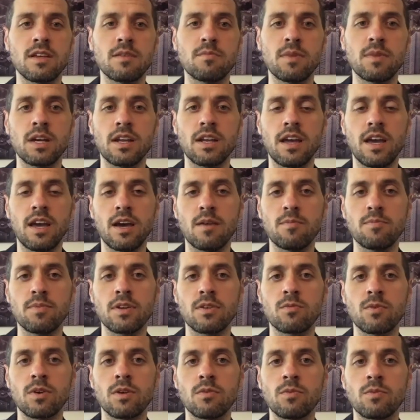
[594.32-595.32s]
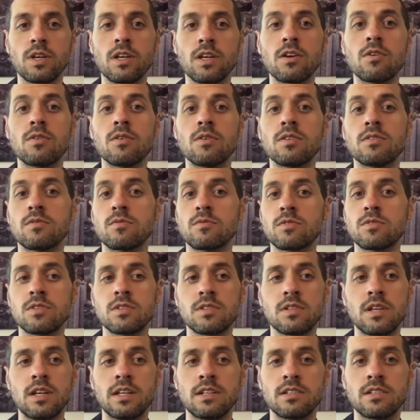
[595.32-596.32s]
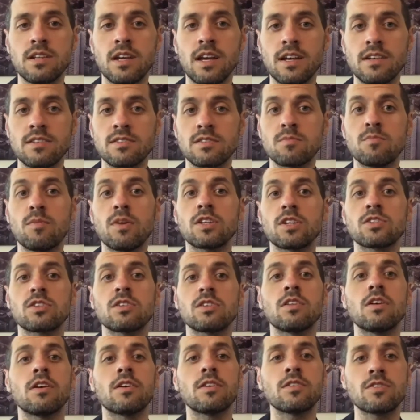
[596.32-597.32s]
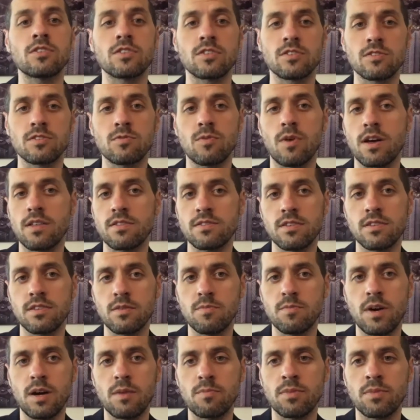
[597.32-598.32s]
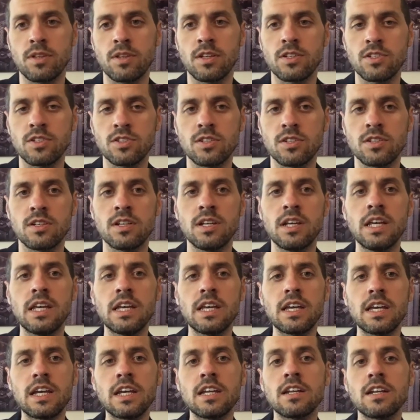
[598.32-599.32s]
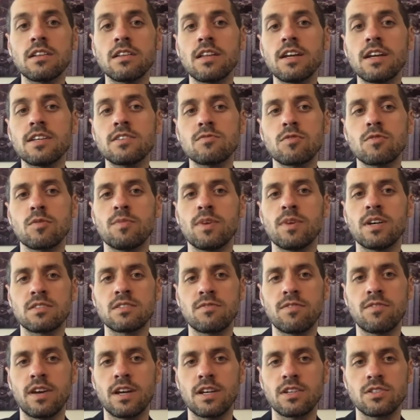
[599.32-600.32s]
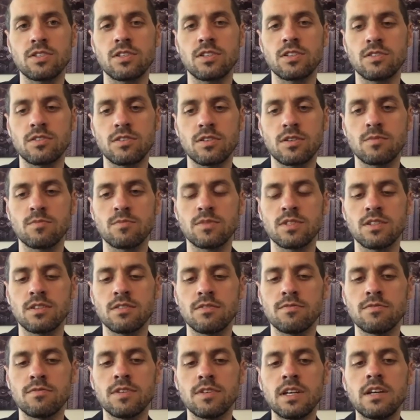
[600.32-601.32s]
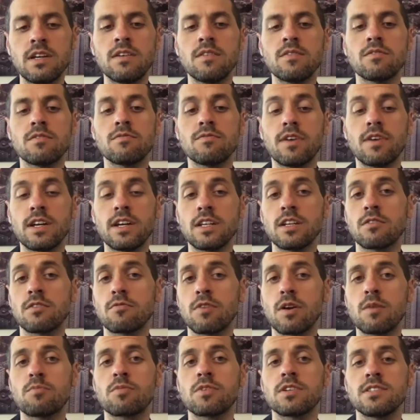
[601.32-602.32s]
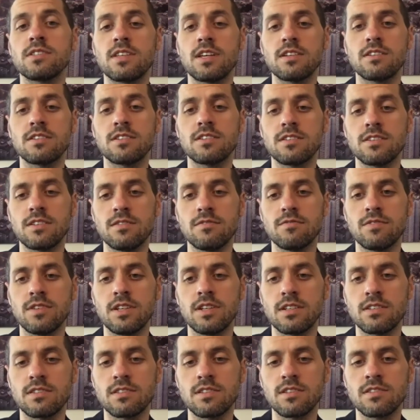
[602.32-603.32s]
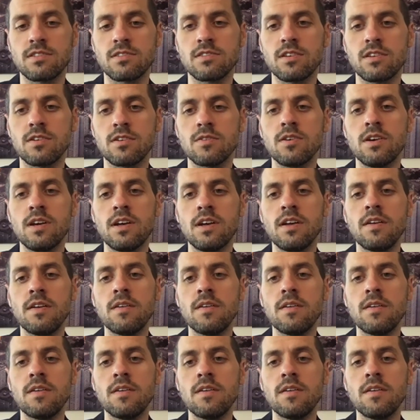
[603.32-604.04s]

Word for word: that might happen when we go and, and test much larger swaths of the population in a less robust fashion in terms of finding representativeness. And so